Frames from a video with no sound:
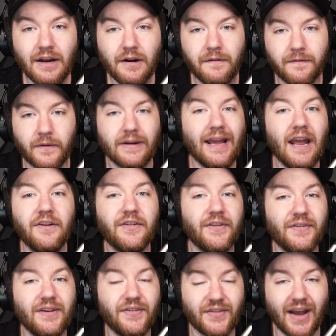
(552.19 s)
free
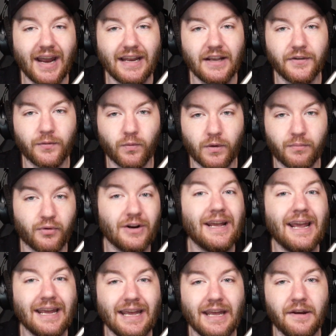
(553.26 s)
agency signings were
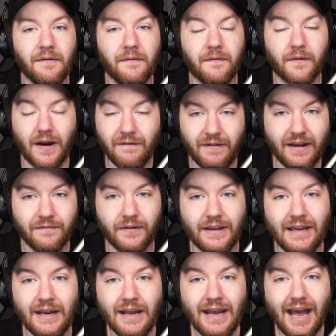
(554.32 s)
bringing in Fred
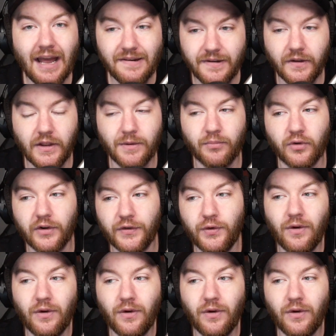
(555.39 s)
VanVleet and Dillon Brooks,